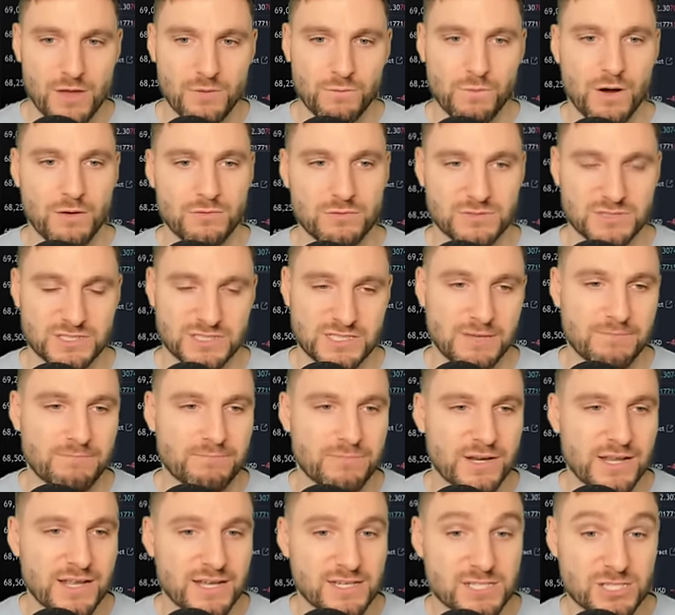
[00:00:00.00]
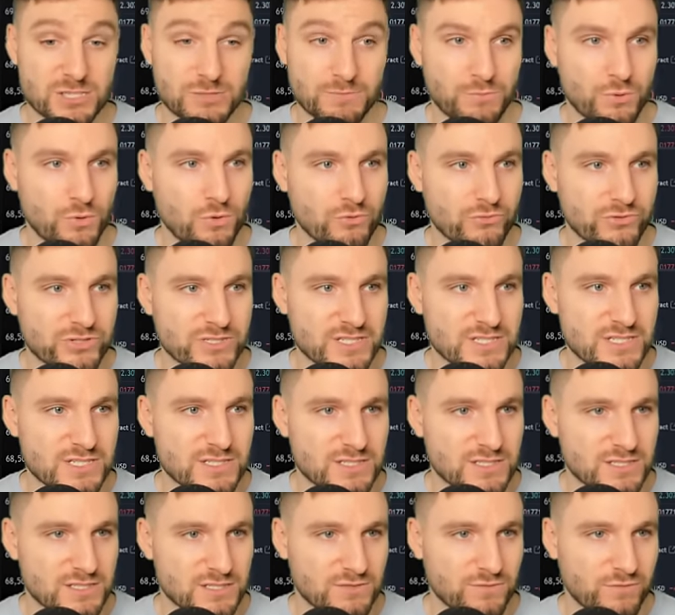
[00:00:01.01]
Well, simply a support
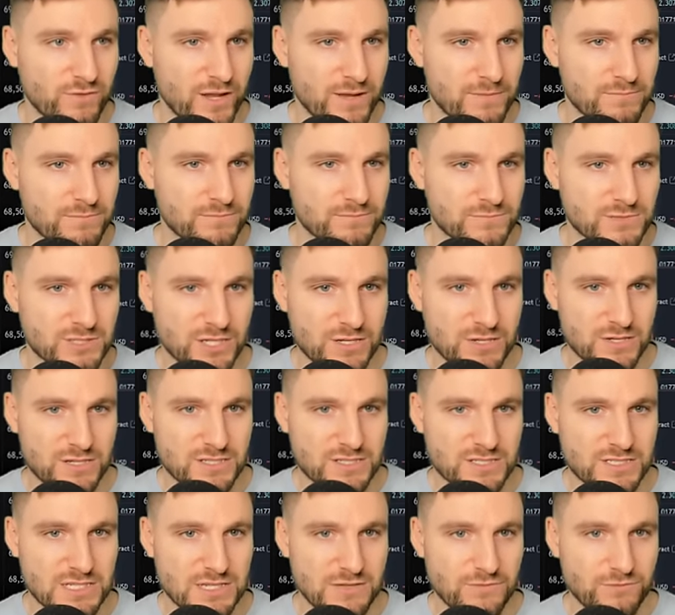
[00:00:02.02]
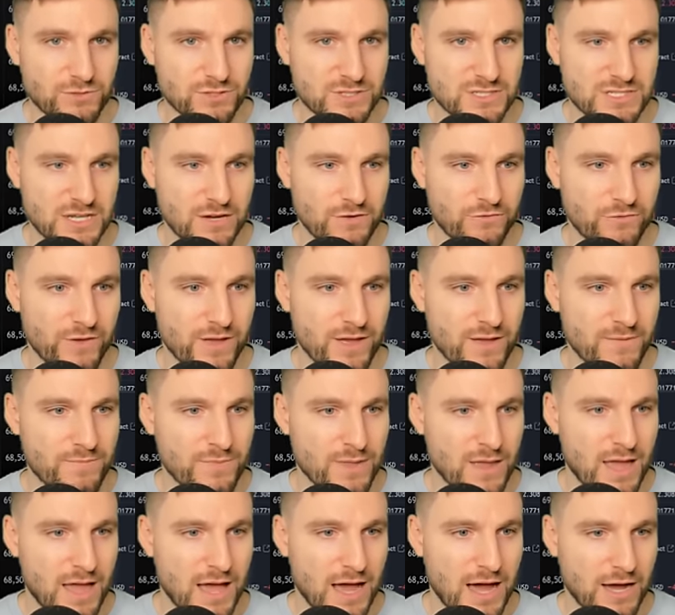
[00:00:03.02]
resistance flip. So you can see for yourself here
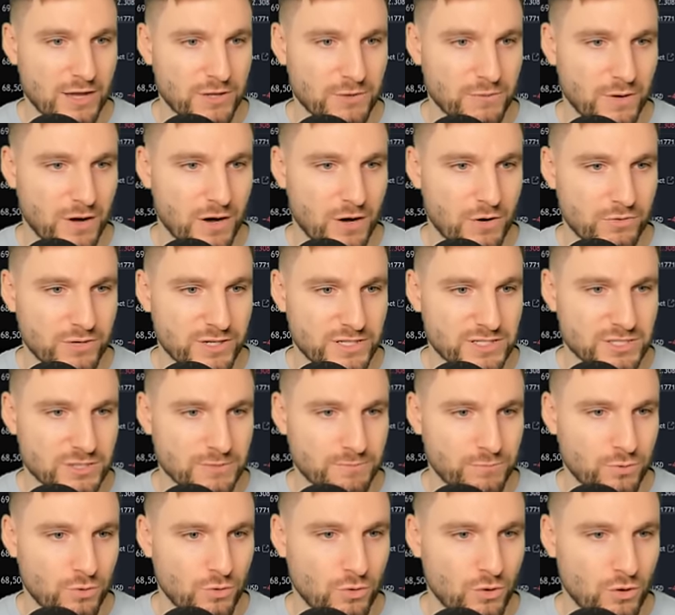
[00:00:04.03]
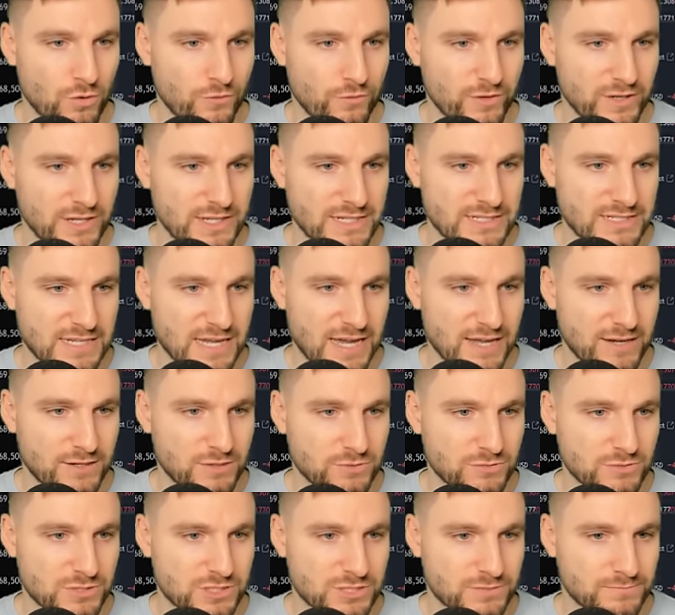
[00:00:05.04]
how you are holding support off of these
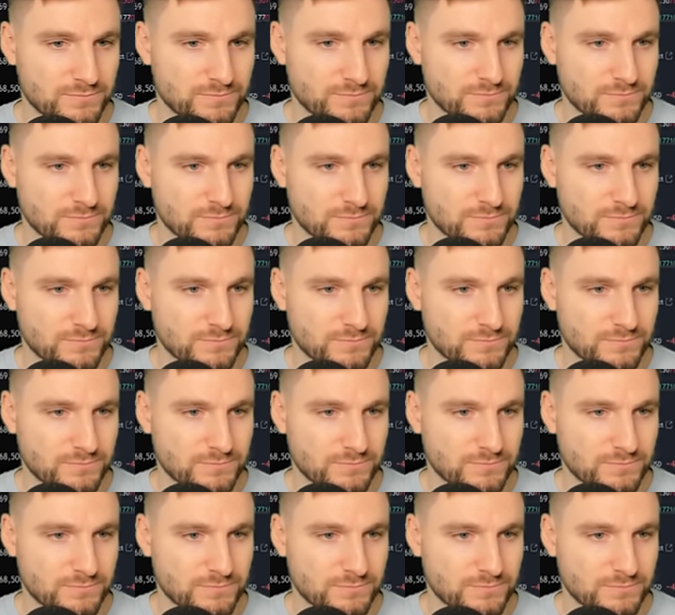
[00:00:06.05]
candles.